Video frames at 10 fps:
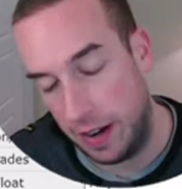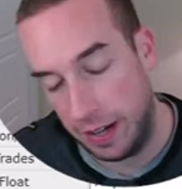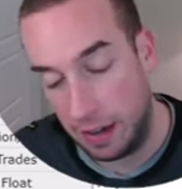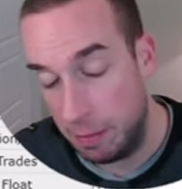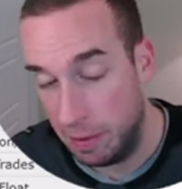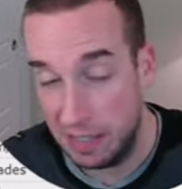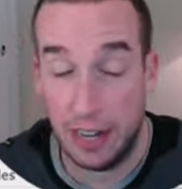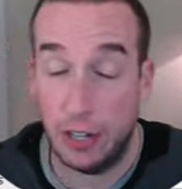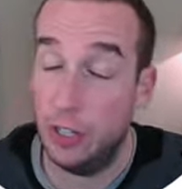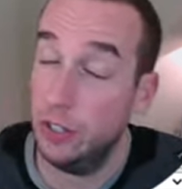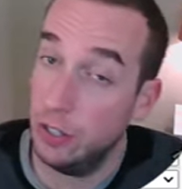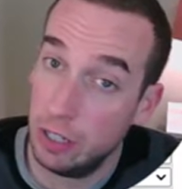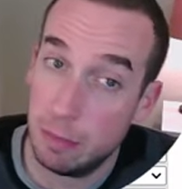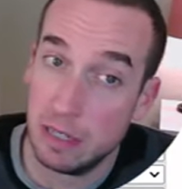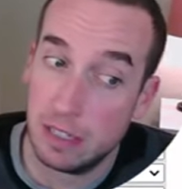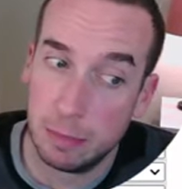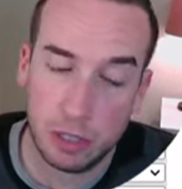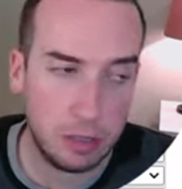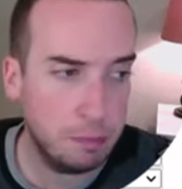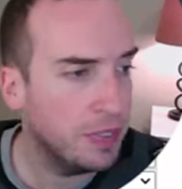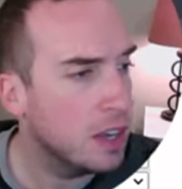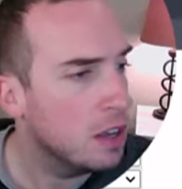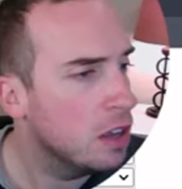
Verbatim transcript: finding companies that could be similar.